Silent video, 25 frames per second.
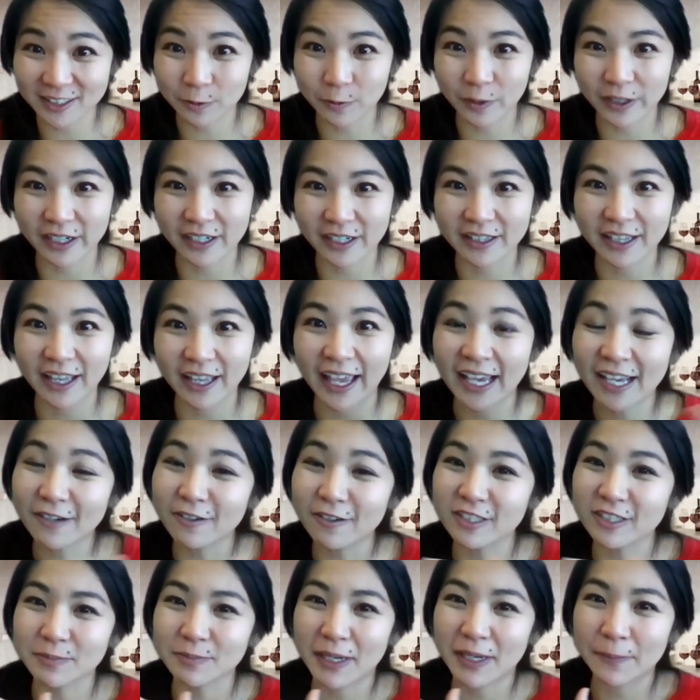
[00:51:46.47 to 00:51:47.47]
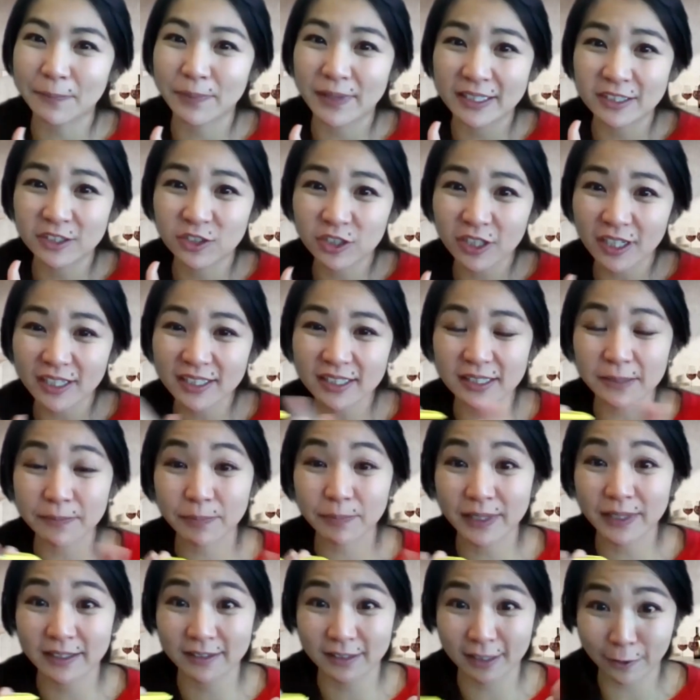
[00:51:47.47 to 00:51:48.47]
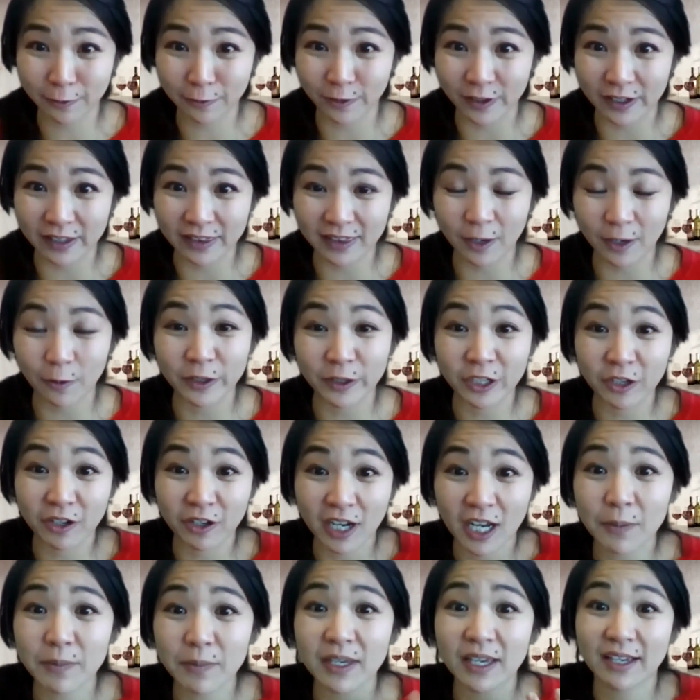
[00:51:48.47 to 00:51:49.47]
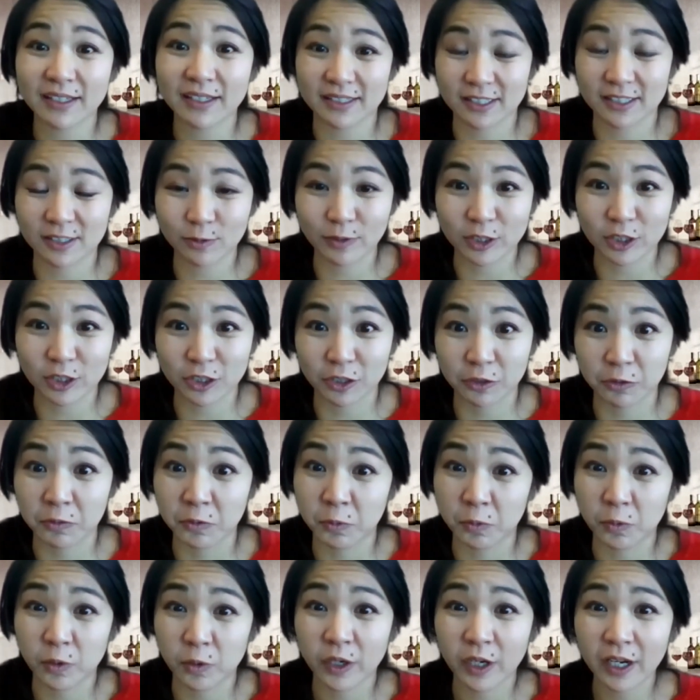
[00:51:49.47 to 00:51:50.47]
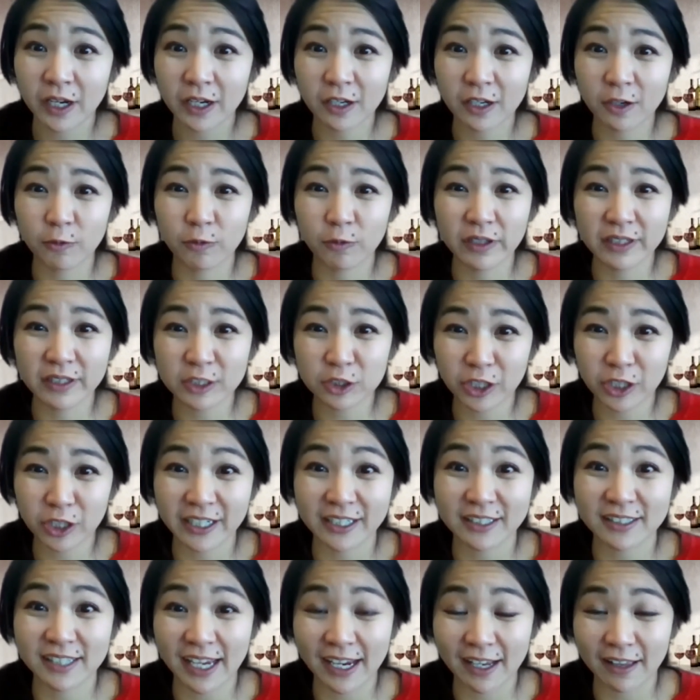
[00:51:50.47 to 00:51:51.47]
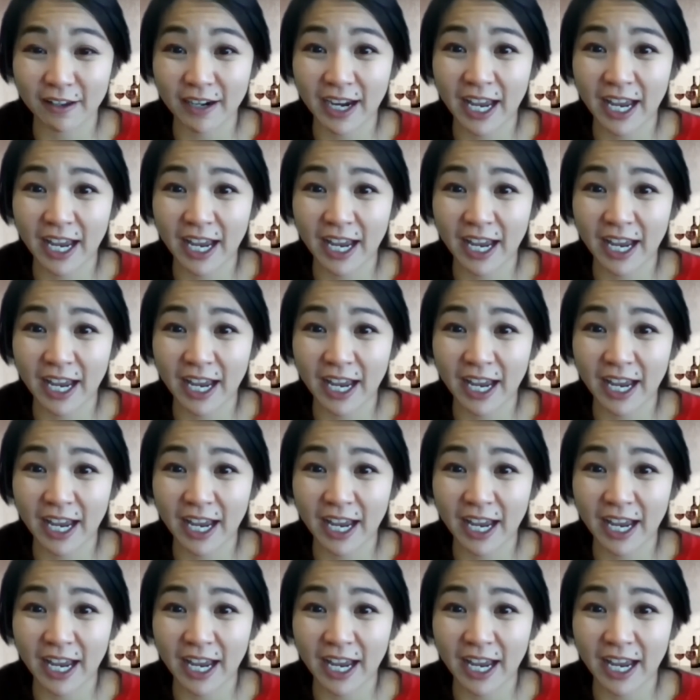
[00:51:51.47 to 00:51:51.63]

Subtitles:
where the angles might be just a bit different, that when you coming as a switch, you're really trying to tailor?